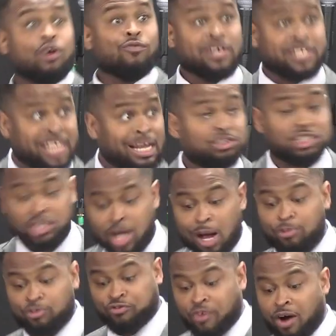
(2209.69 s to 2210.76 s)
Redemption
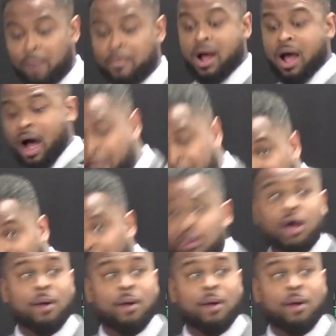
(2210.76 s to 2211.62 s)
comes from above.